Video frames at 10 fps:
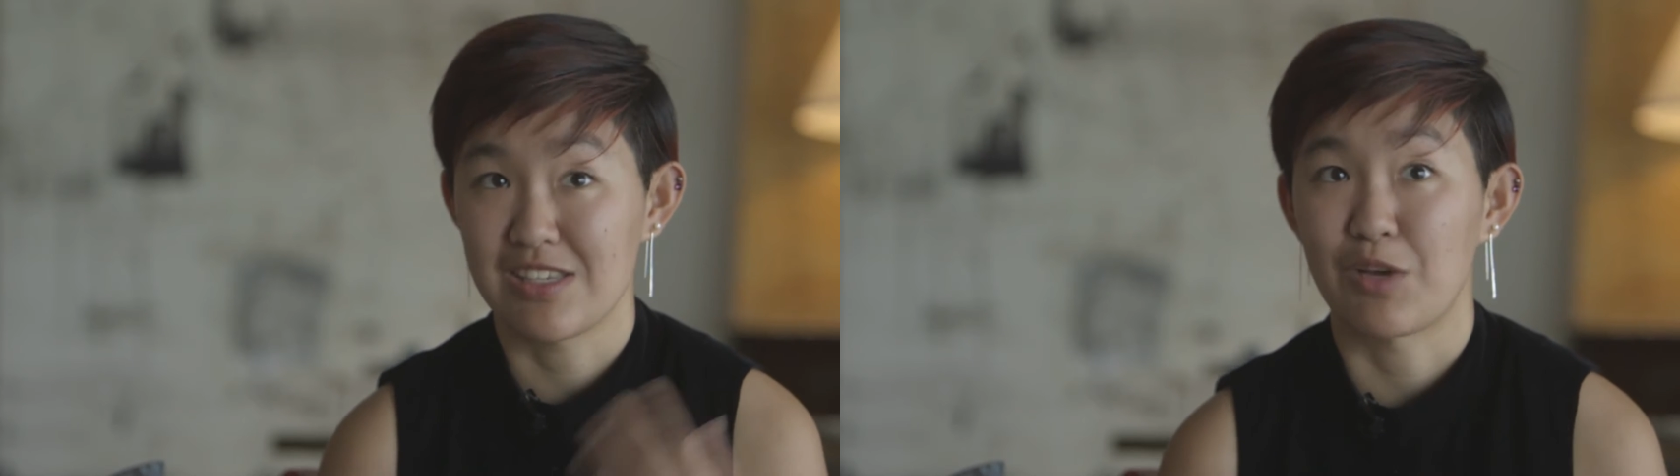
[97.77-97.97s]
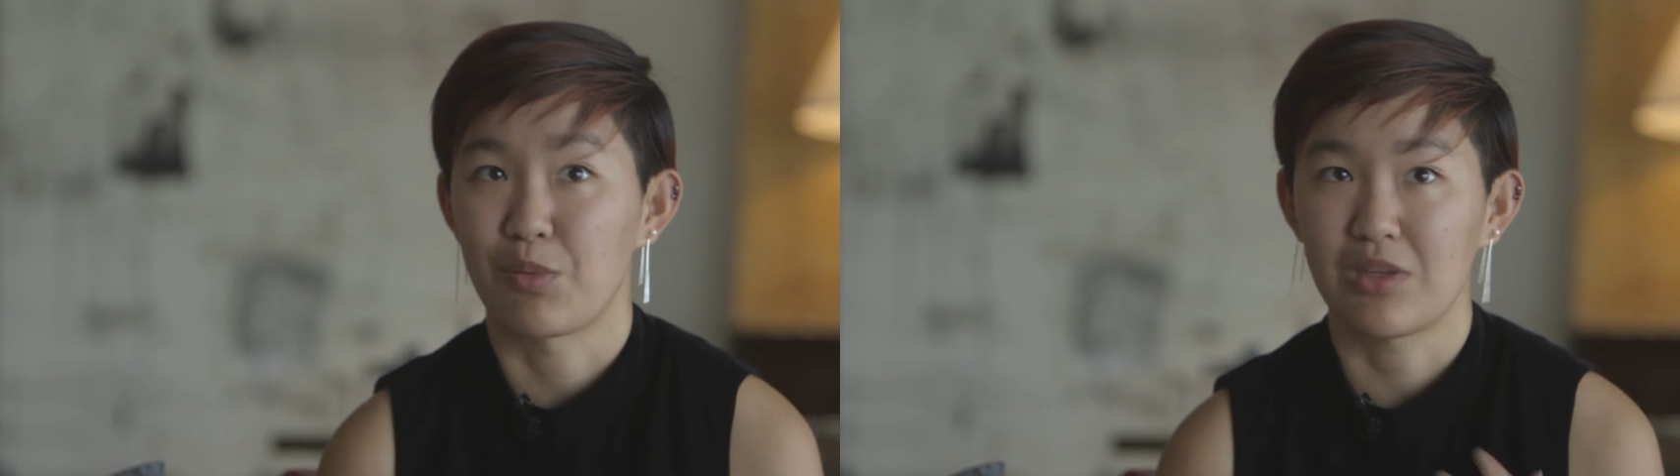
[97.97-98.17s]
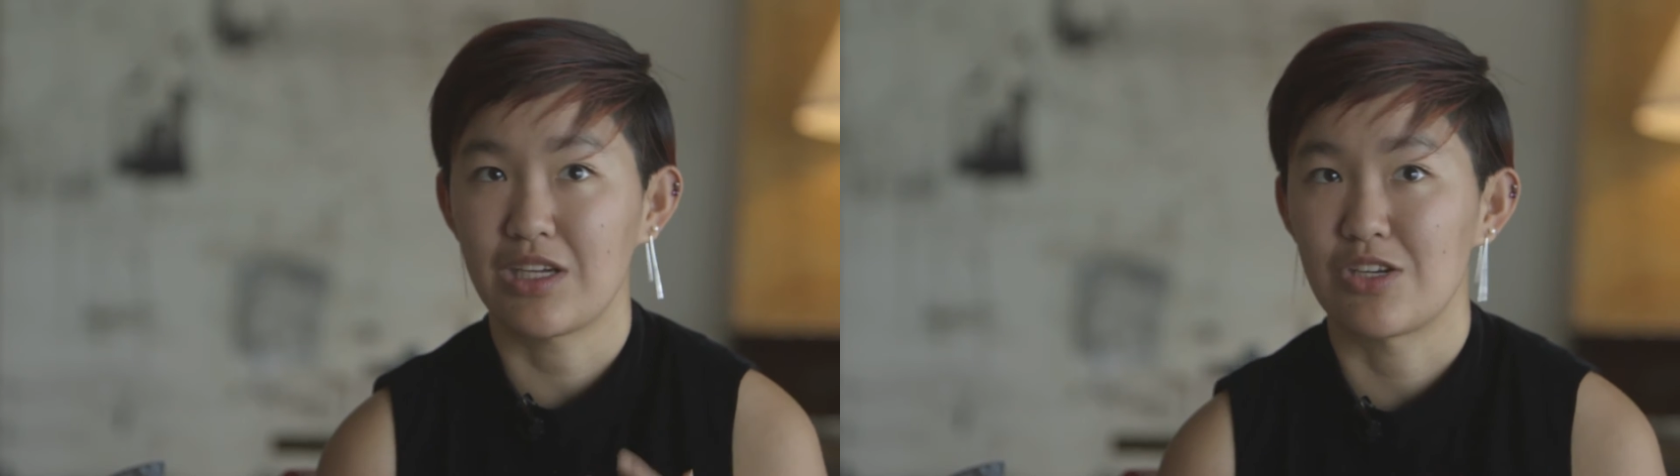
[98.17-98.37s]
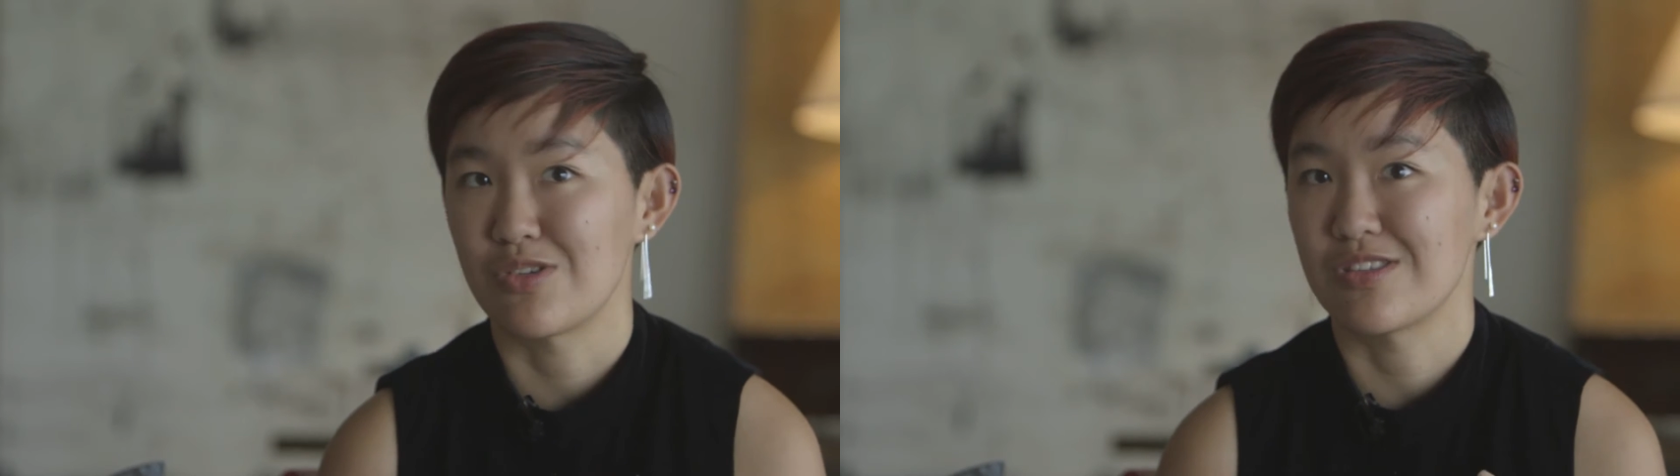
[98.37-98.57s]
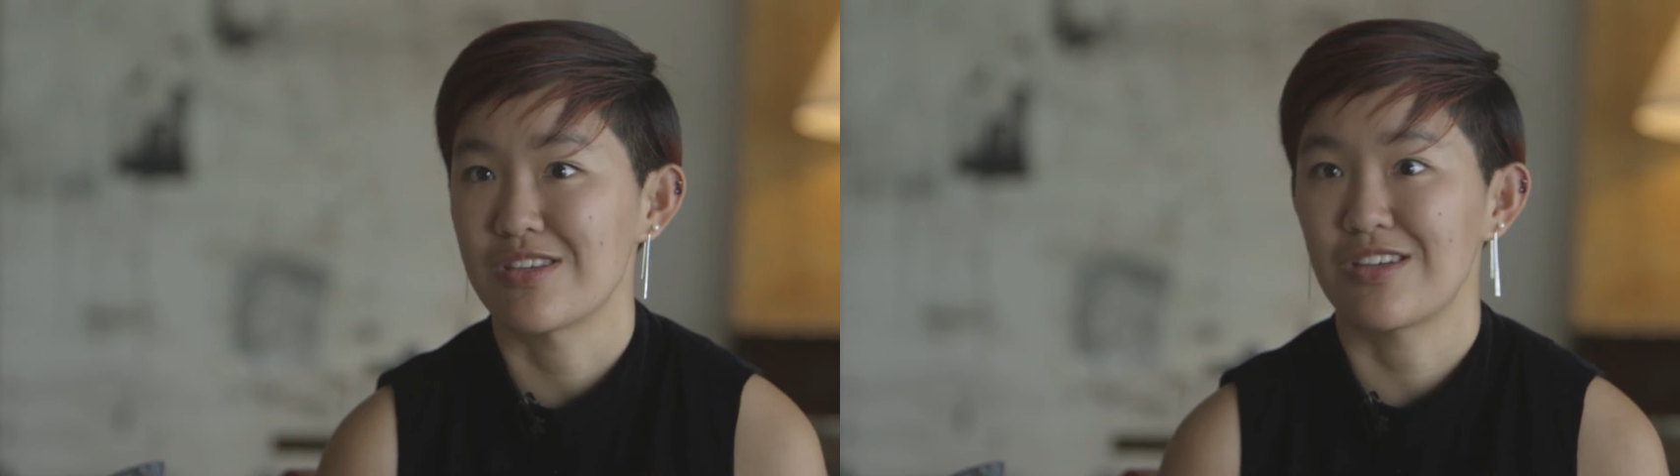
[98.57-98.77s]
like really
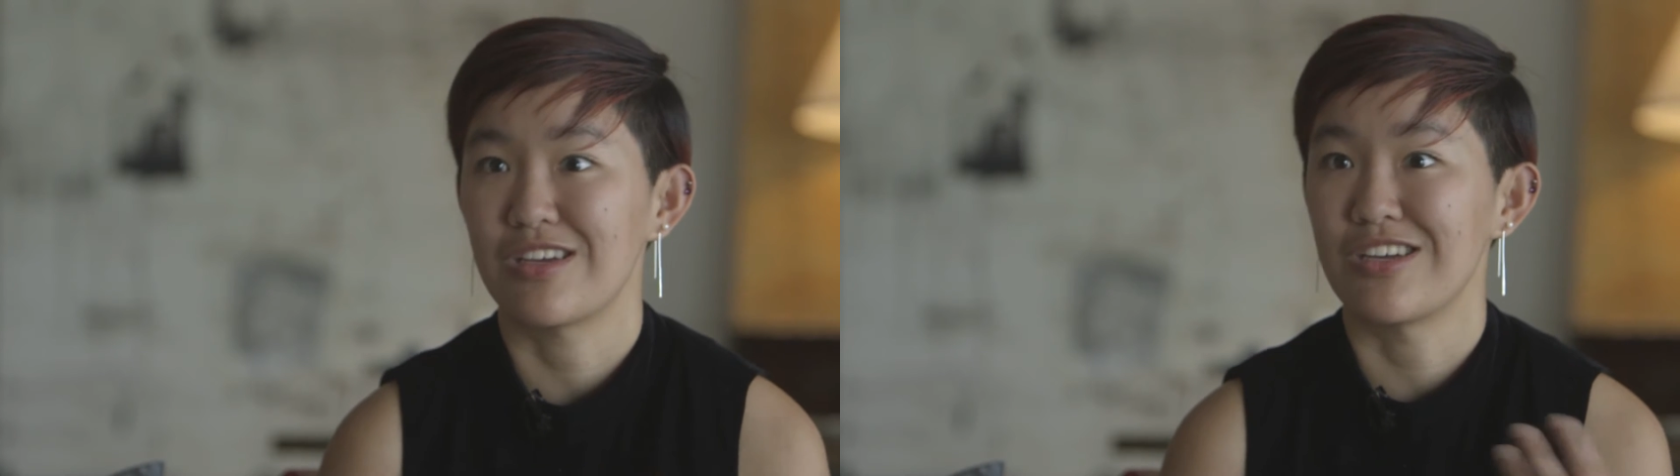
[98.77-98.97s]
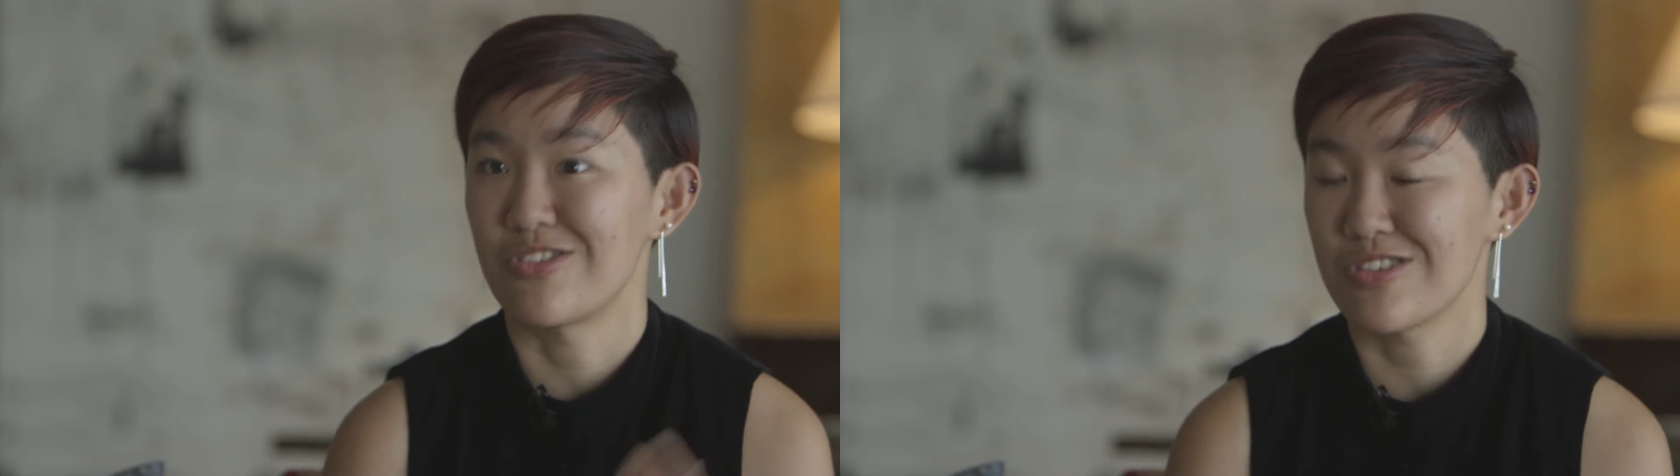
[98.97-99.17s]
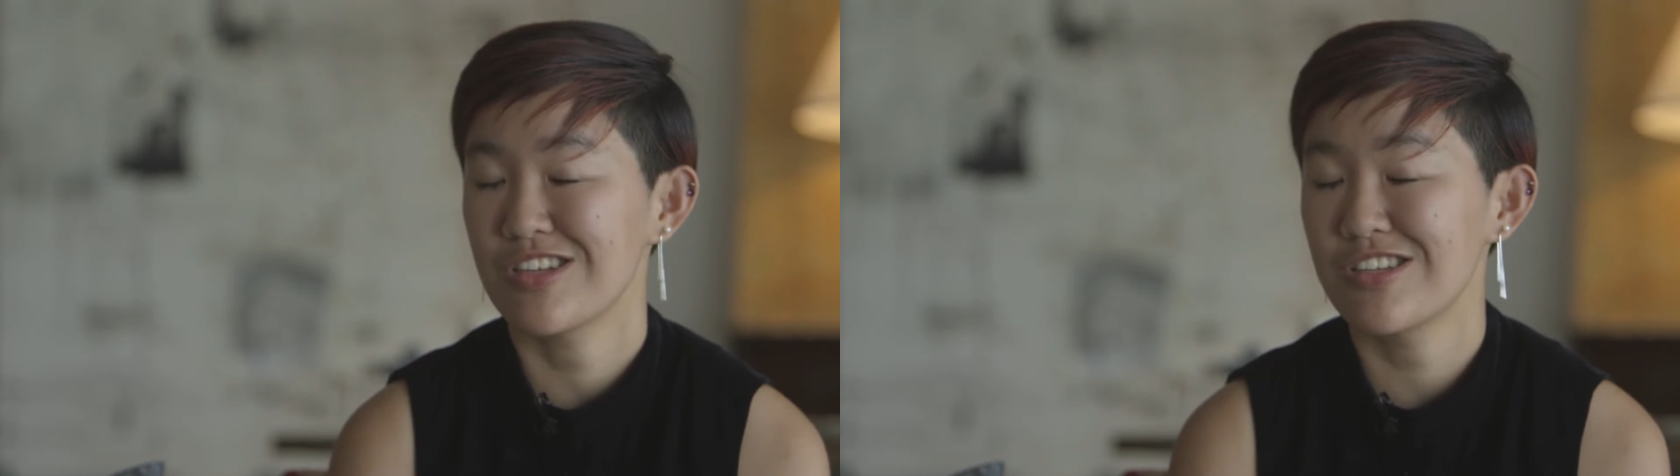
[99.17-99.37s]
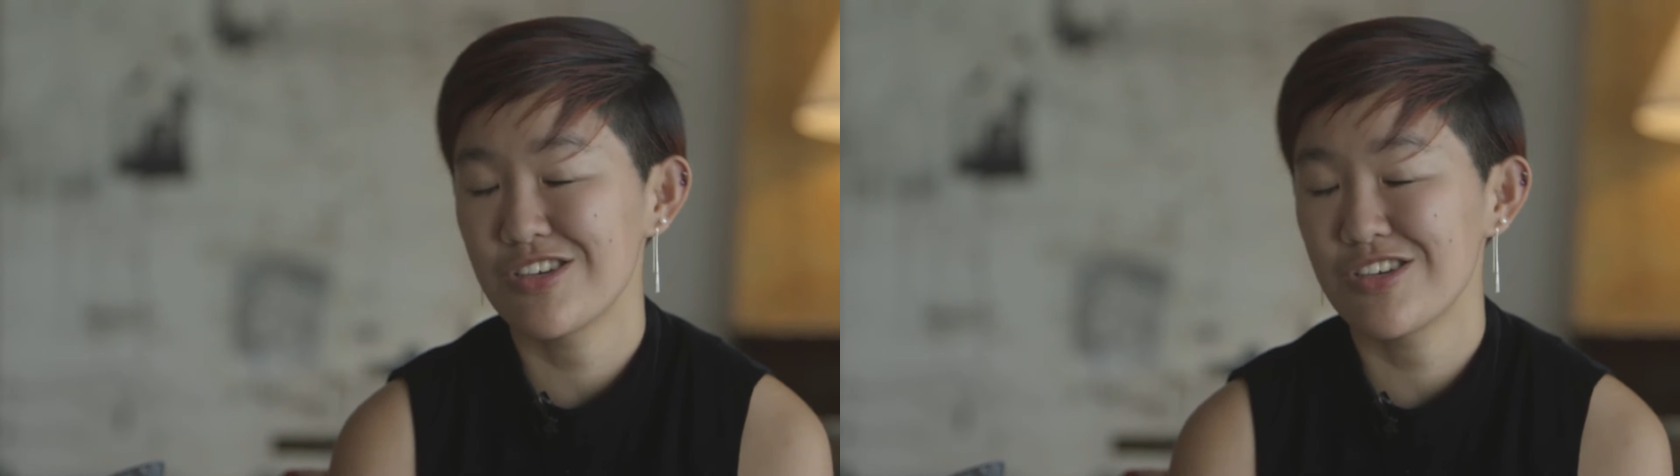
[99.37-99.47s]
intrinsically interesting